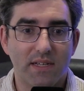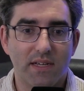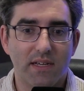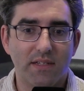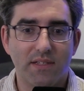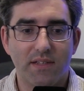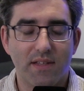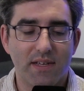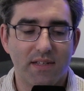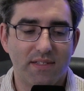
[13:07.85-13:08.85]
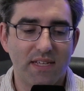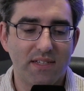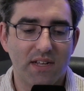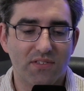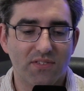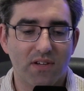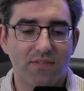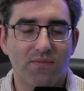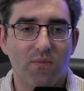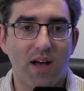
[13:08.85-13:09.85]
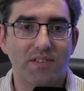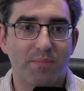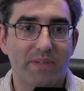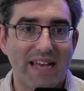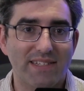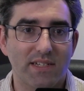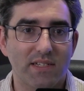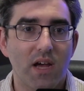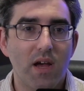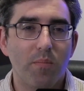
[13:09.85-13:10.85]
The dizziness stuff was unpleasant.